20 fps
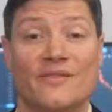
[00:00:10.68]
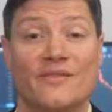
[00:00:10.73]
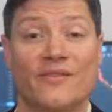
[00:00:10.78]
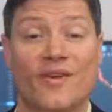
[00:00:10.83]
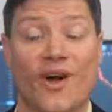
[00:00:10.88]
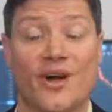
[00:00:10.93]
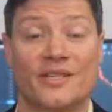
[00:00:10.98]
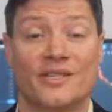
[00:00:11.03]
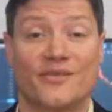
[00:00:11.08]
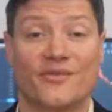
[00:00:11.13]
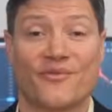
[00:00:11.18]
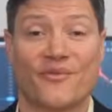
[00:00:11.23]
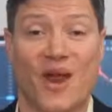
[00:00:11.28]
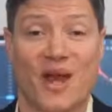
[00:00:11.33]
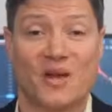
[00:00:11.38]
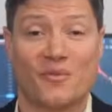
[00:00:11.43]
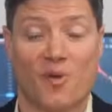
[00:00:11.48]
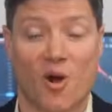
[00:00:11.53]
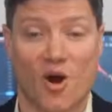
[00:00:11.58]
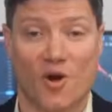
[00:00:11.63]
Invite a
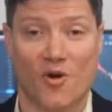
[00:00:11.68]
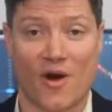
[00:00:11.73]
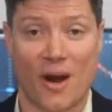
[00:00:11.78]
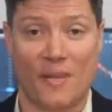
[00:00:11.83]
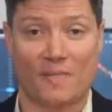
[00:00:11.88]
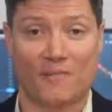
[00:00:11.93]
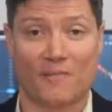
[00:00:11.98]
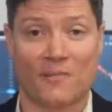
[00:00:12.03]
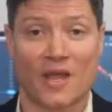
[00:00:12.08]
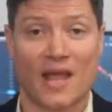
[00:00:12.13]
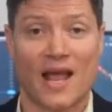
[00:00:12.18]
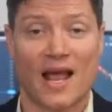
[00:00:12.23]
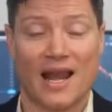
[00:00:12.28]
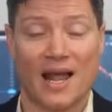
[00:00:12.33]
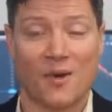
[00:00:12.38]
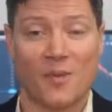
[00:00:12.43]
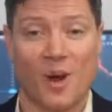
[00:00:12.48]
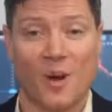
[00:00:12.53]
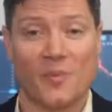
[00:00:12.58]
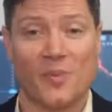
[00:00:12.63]
Friend program.
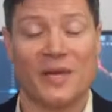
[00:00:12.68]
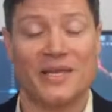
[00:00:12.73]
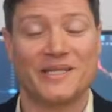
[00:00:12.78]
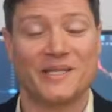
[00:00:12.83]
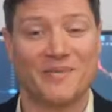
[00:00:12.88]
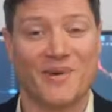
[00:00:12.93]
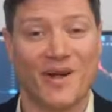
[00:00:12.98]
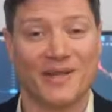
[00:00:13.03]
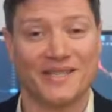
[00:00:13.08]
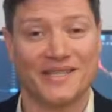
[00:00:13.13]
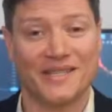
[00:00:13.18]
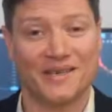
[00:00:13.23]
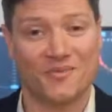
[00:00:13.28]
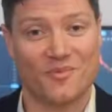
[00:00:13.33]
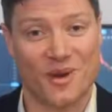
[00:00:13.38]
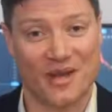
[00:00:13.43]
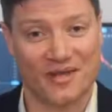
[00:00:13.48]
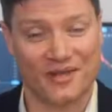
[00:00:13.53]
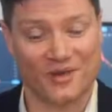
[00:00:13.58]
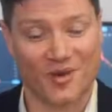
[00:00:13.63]
Hello, I'm Peter Martin
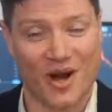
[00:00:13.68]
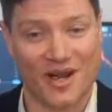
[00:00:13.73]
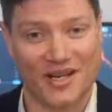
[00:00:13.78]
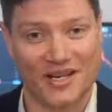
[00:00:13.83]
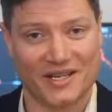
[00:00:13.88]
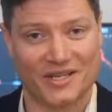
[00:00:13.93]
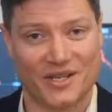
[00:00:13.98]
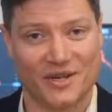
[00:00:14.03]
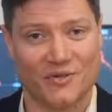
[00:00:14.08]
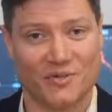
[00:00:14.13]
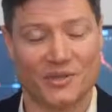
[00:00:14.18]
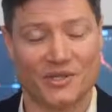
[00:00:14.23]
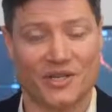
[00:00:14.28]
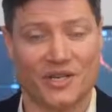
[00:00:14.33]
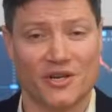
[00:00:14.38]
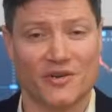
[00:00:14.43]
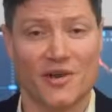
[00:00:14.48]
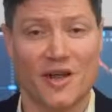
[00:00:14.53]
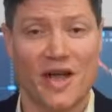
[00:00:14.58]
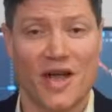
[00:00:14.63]
with Trading
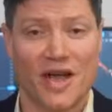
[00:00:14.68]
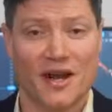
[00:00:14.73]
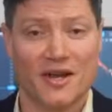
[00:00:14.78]
212.